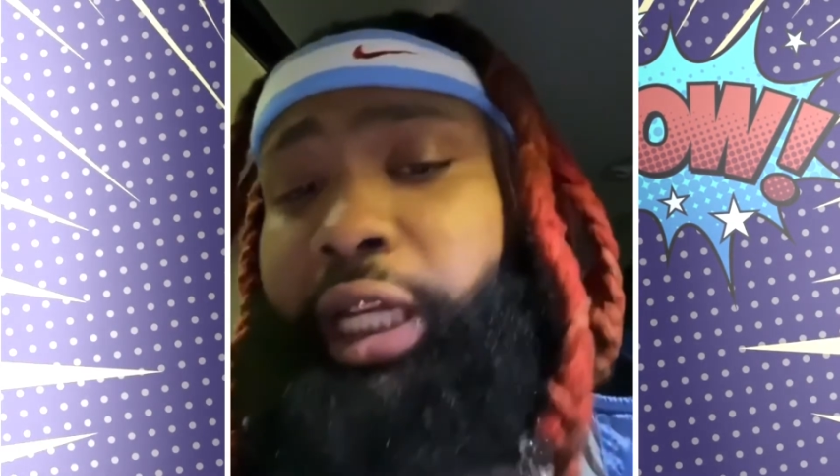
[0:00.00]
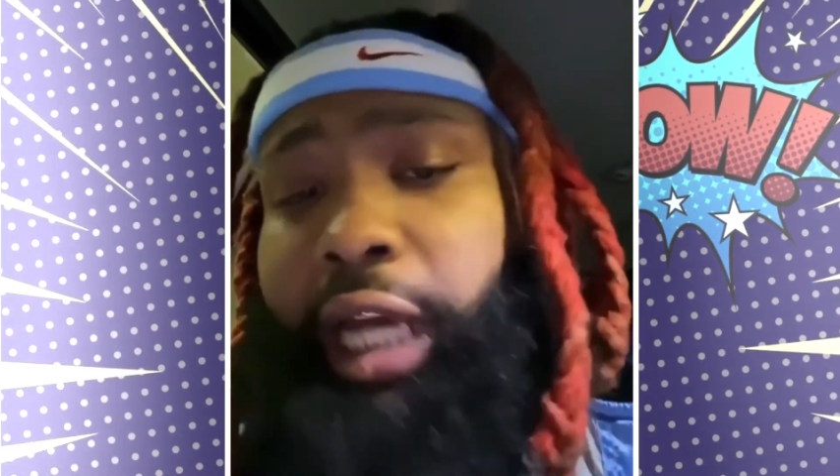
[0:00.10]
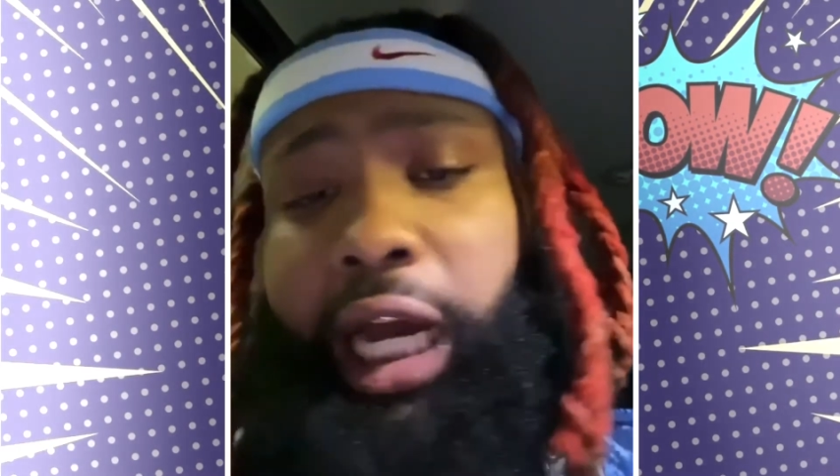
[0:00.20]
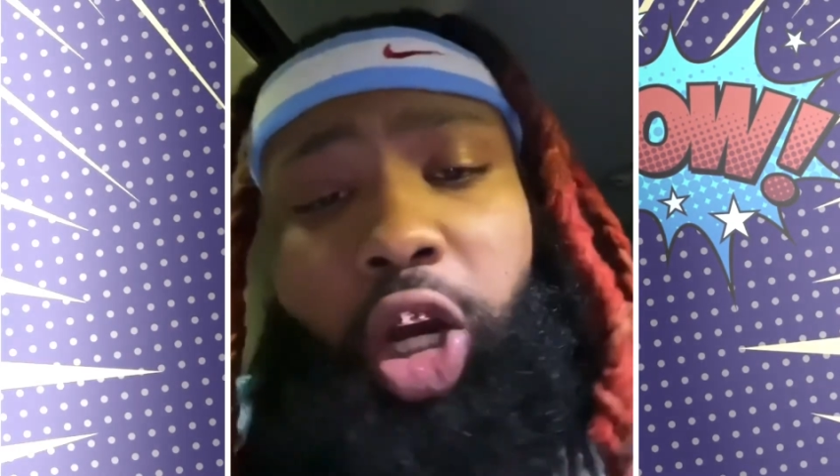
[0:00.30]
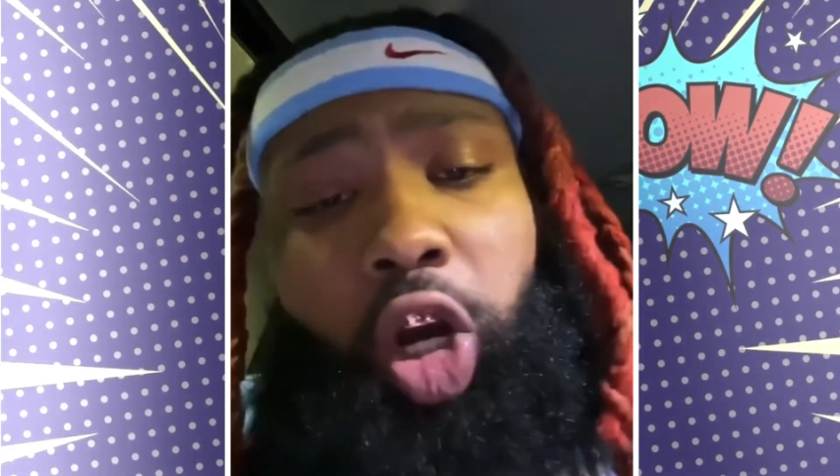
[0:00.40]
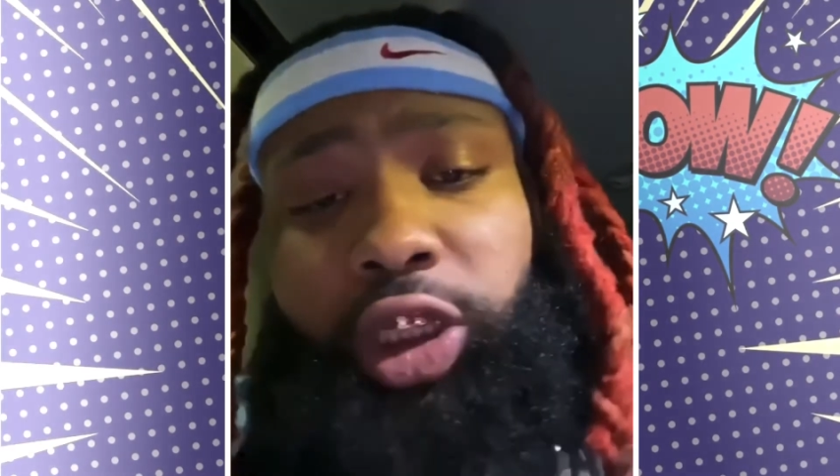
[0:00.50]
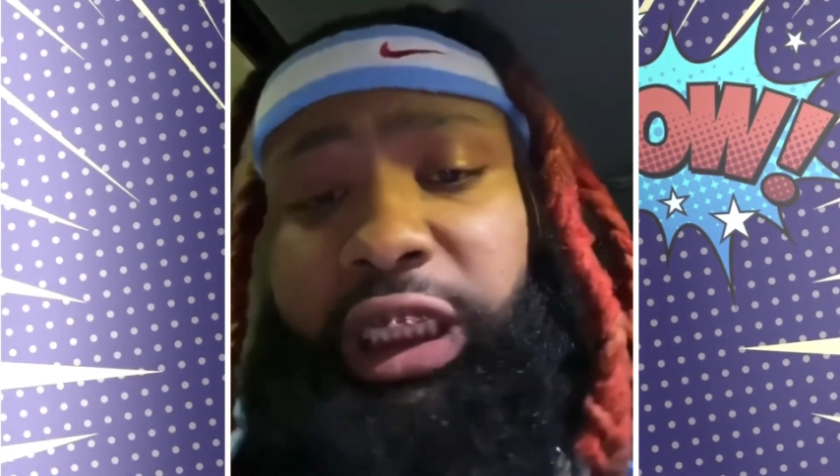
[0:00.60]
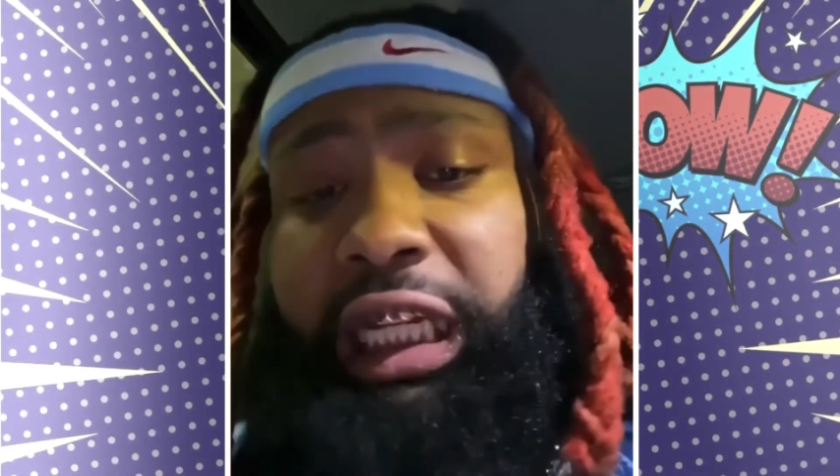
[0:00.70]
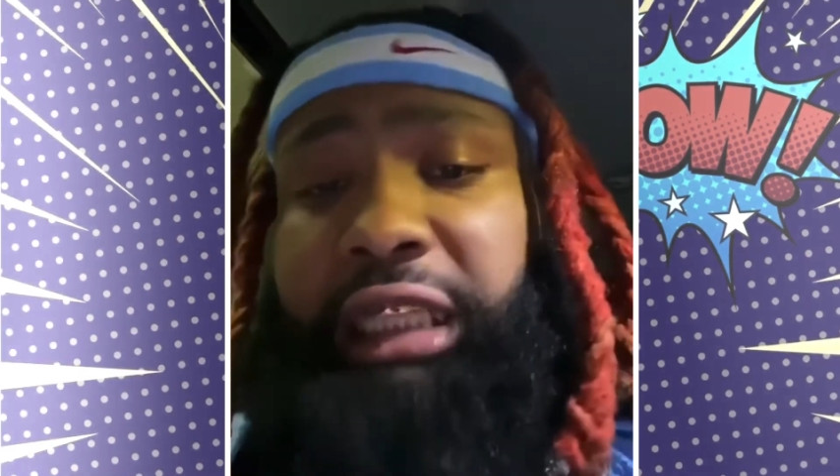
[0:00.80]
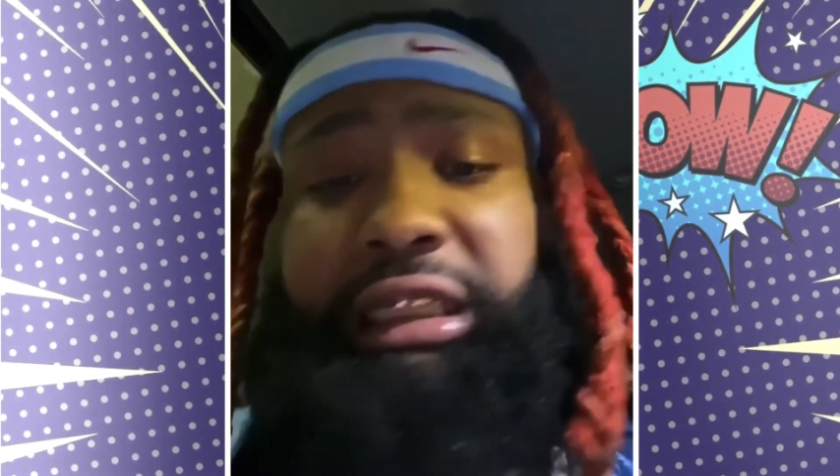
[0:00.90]
So
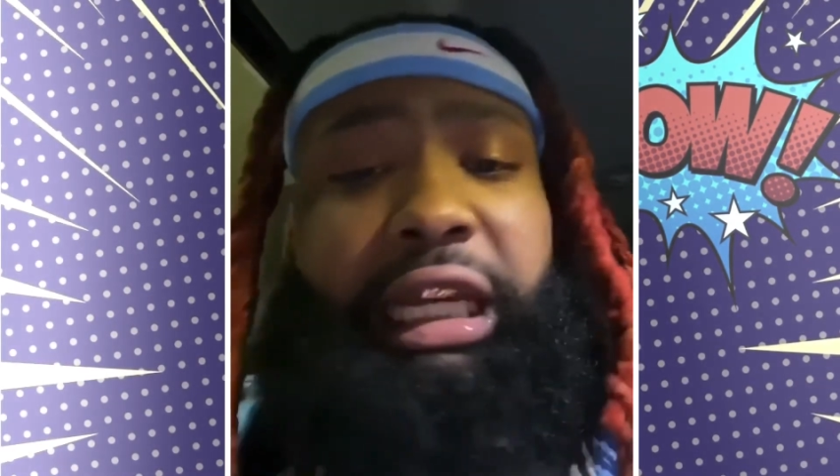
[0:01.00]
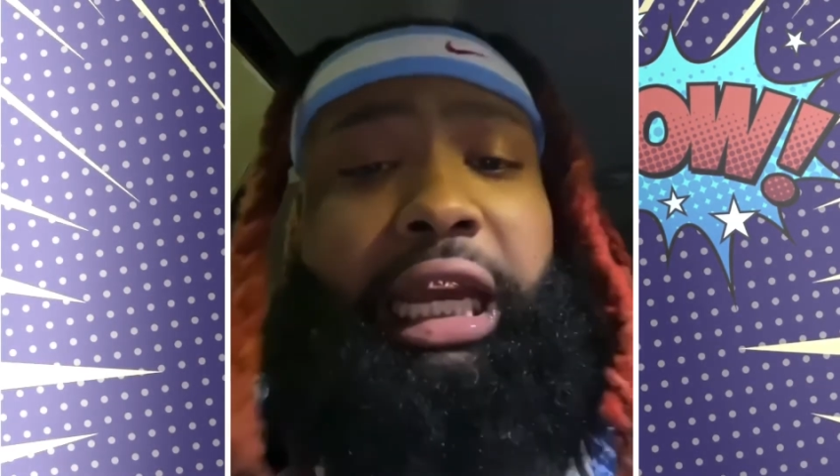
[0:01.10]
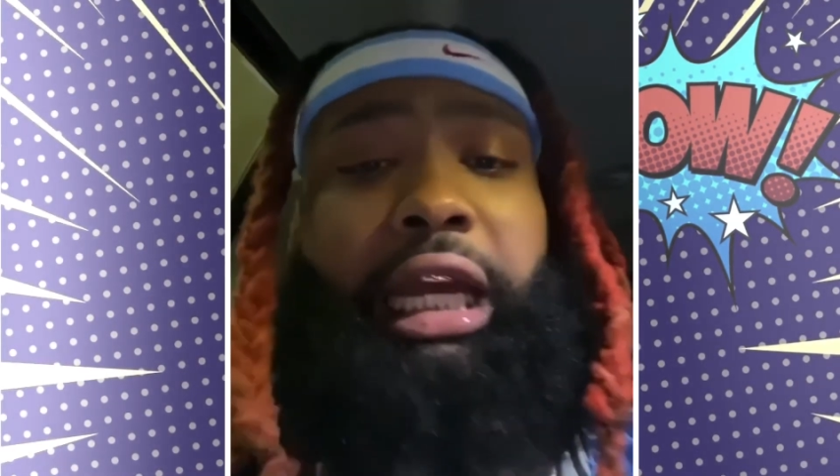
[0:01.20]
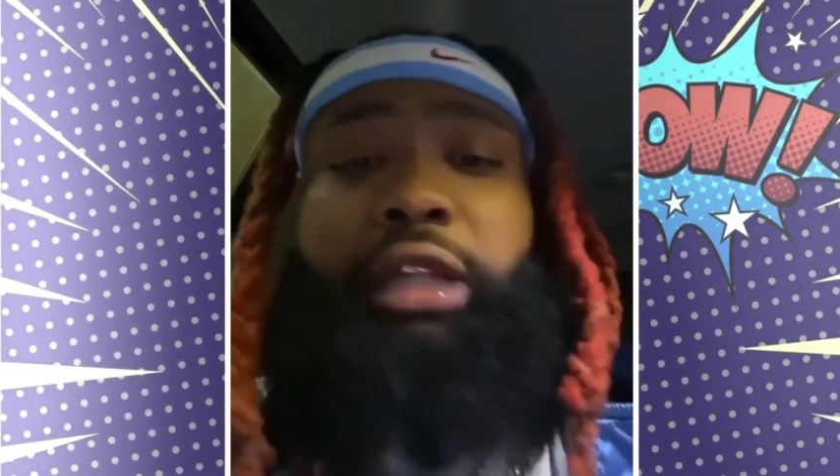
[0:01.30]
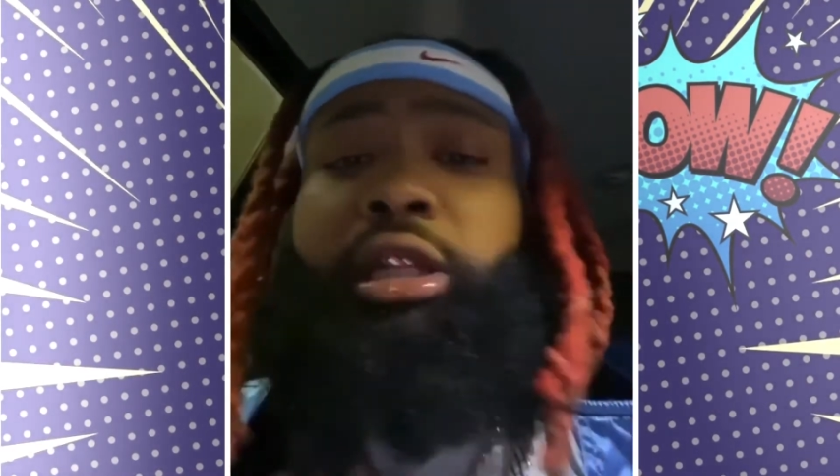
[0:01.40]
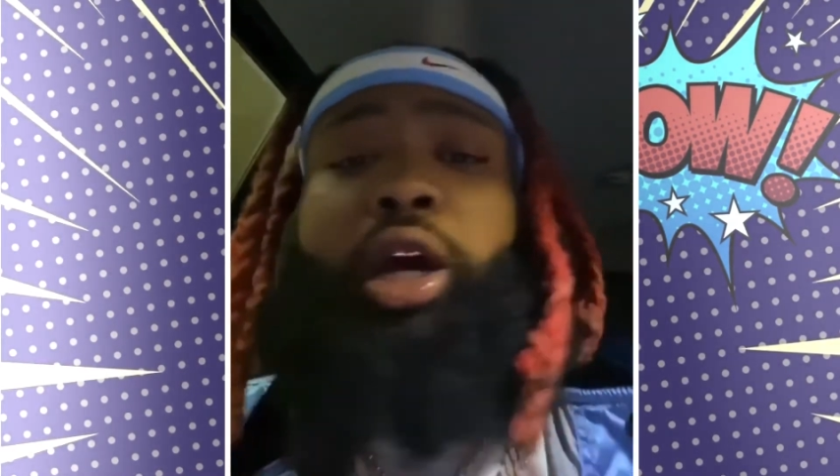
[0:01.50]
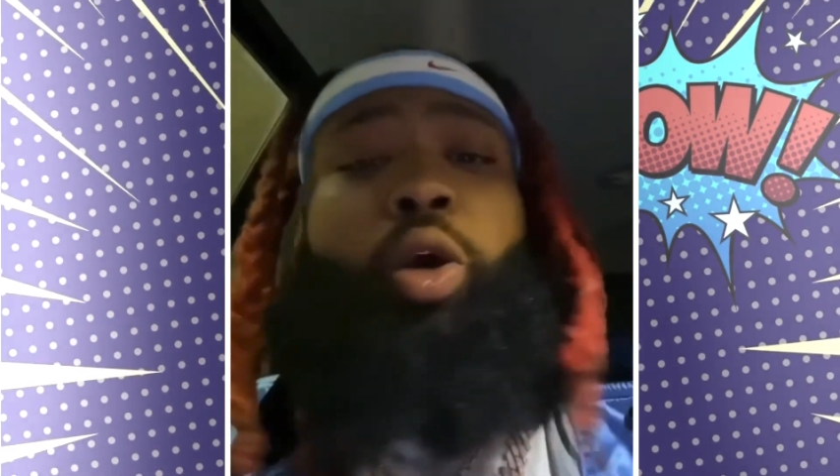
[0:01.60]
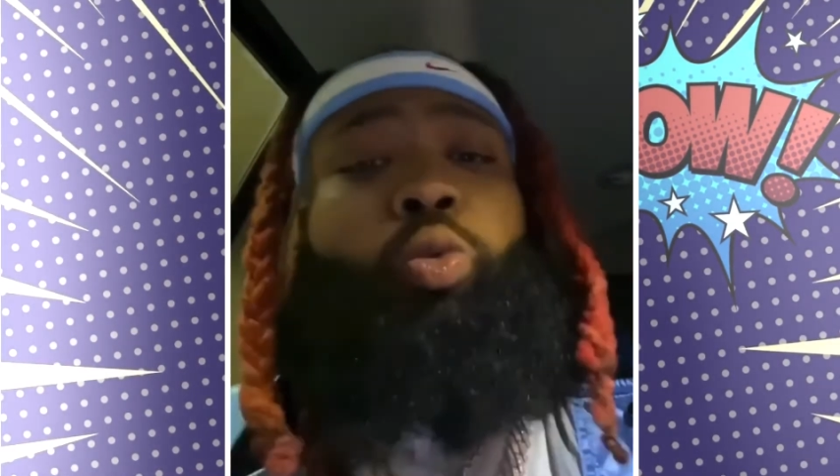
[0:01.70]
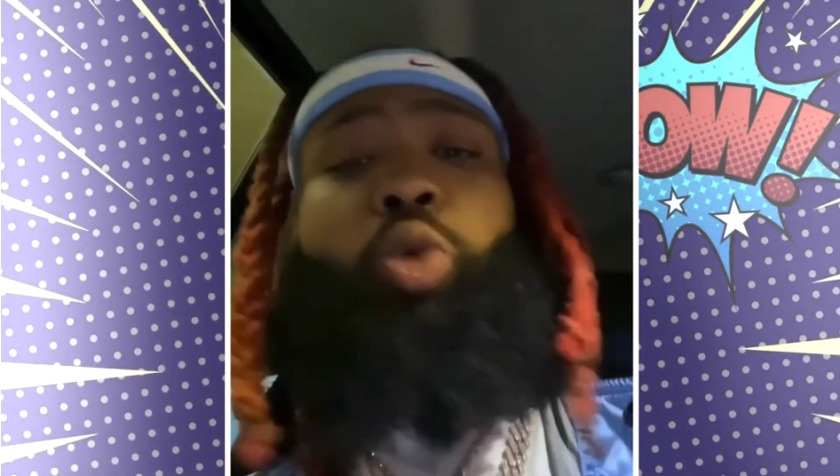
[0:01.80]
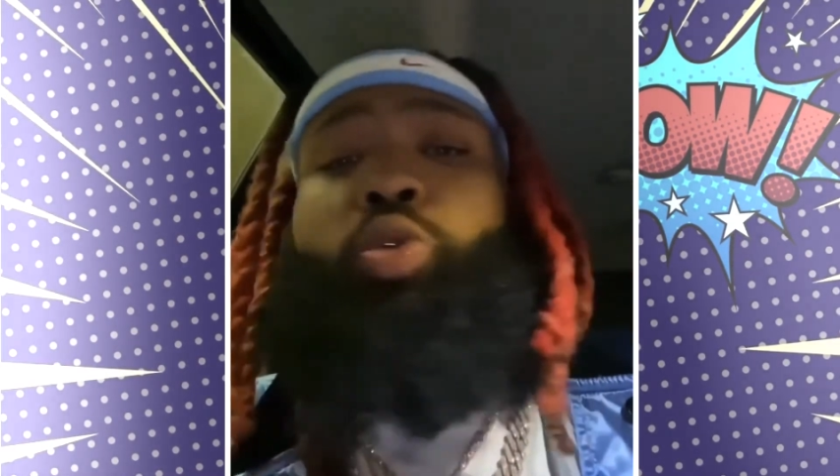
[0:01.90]
again, he
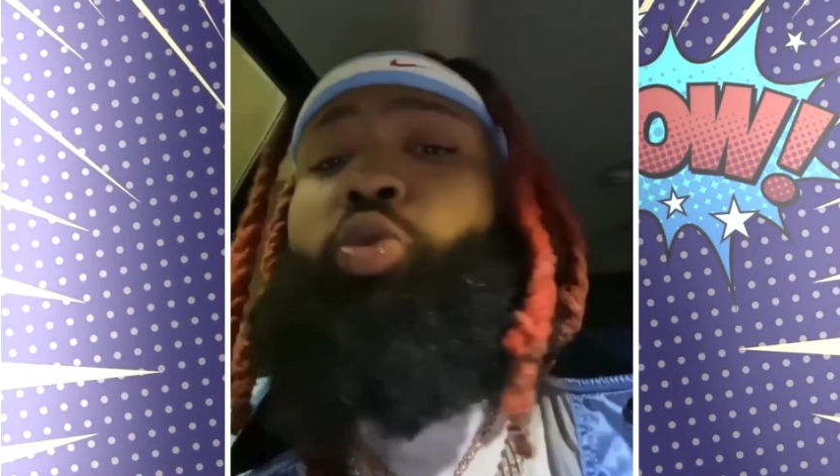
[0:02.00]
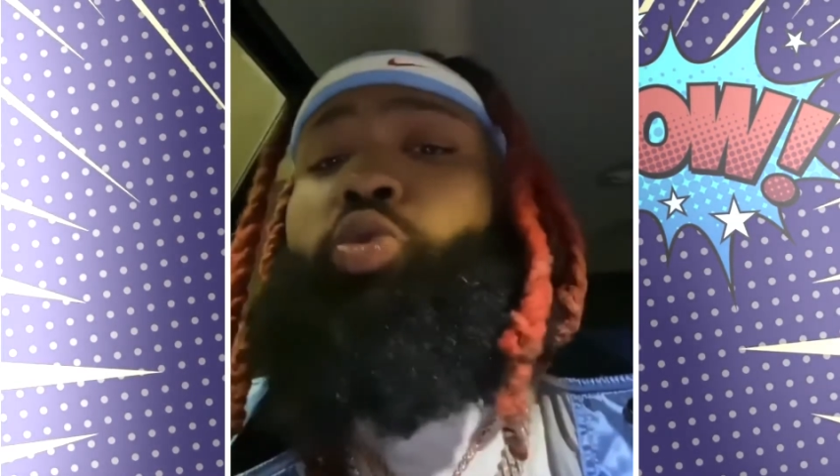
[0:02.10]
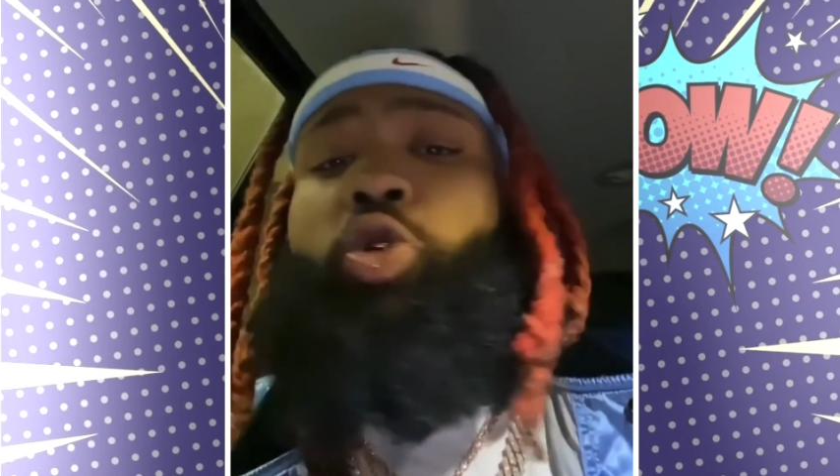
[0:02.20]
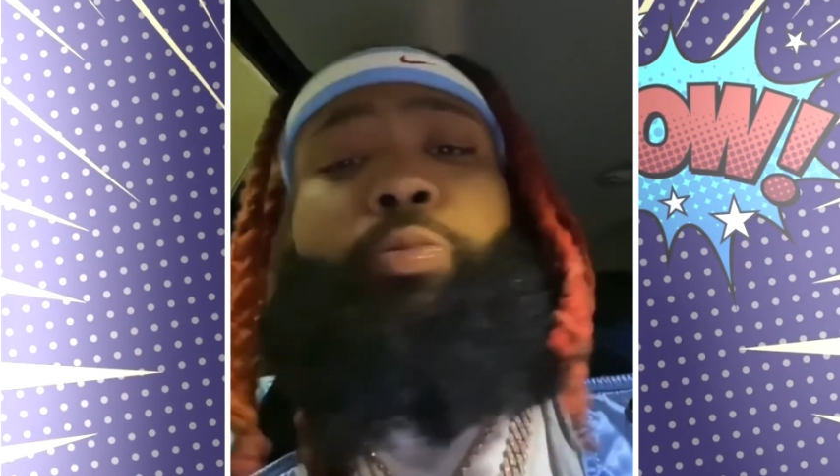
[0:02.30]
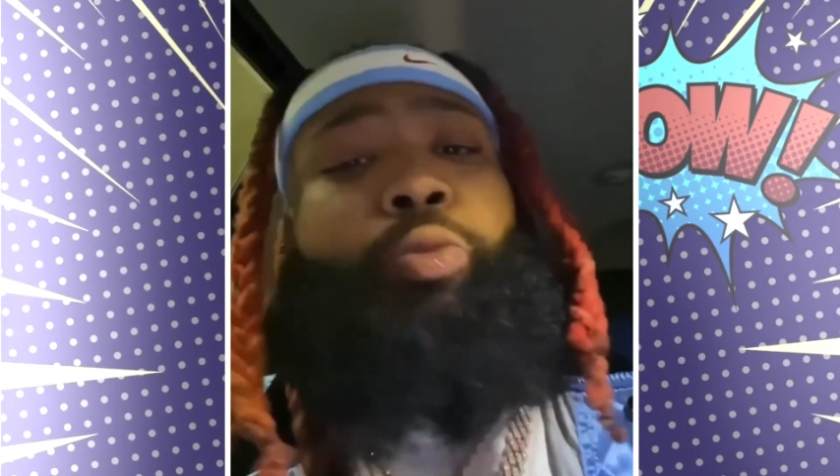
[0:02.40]
apologized and